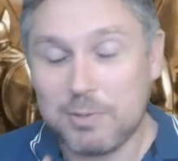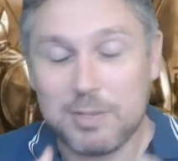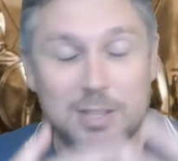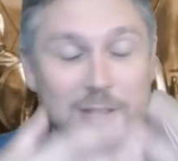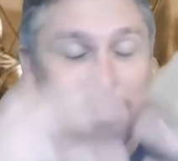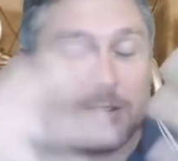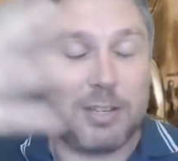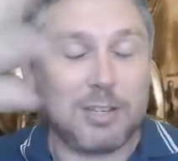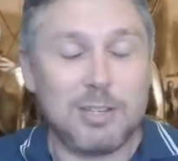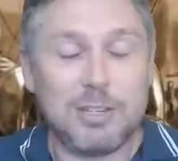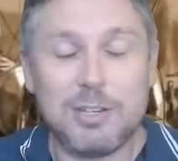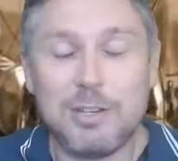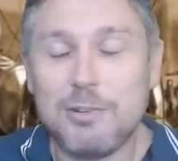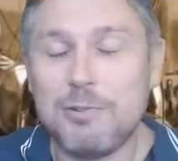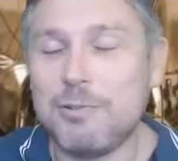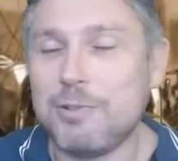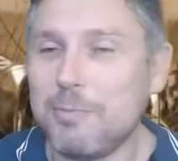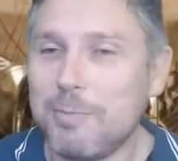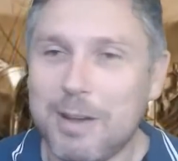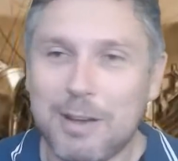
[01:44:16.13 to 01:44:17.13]
There's a
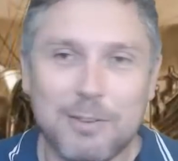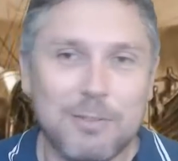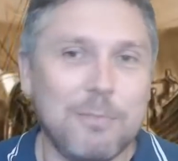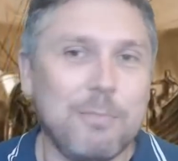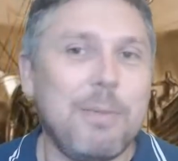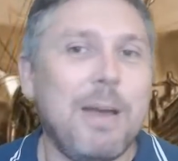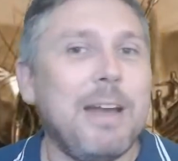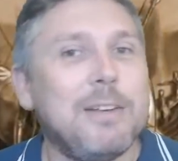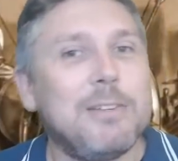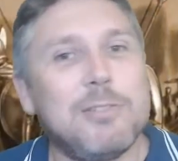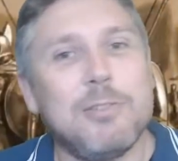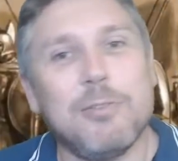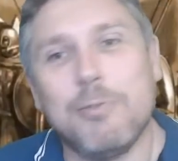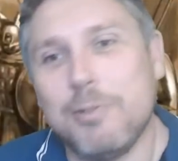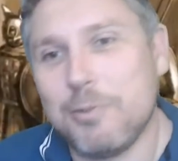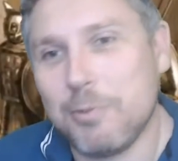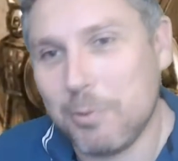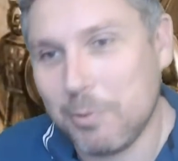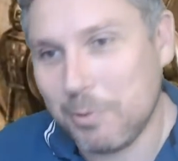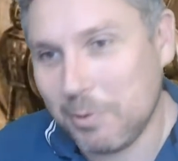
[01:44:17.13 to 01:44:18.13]
huge amount of backstory
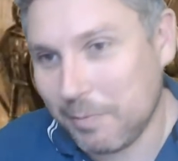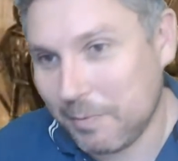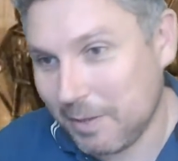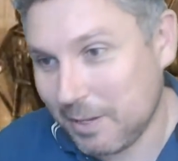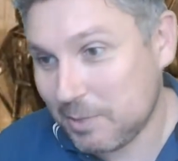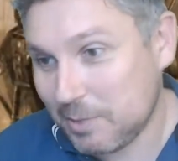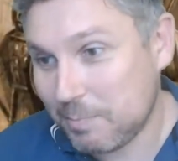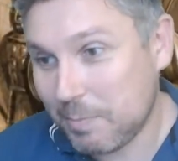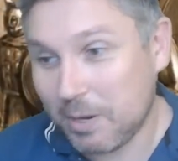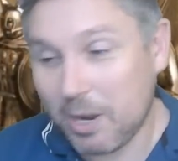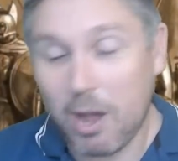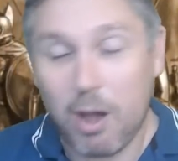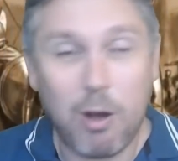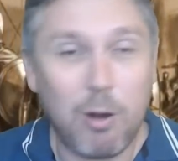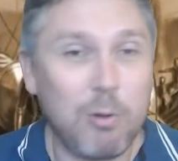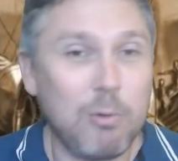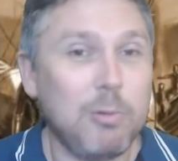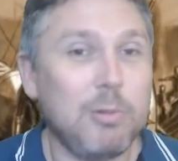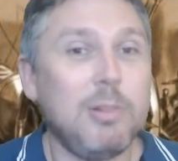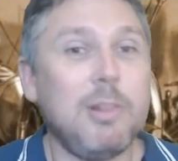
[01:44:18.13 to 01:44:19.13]
to all of this, but a
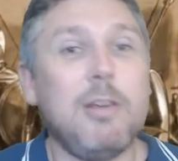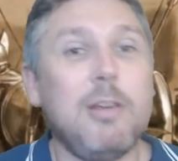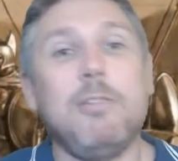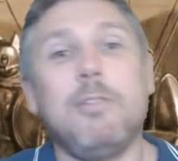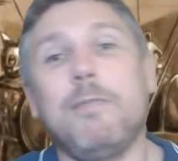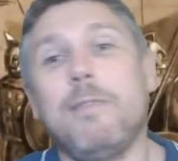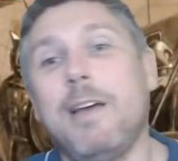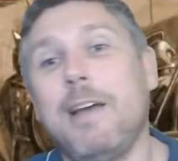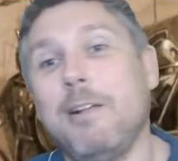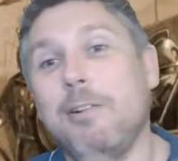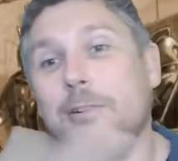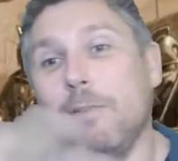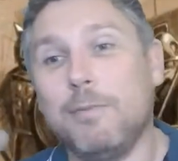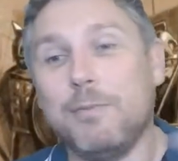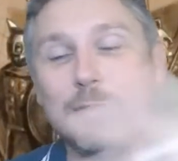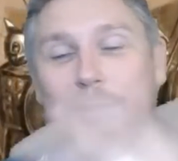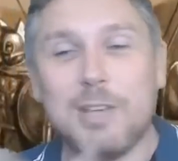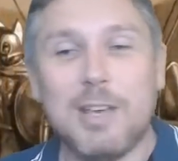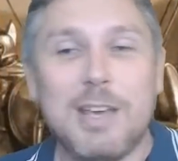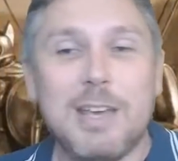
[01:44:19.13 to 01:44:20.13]
whole load of
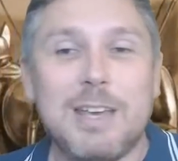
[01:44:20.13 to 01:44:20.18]
elves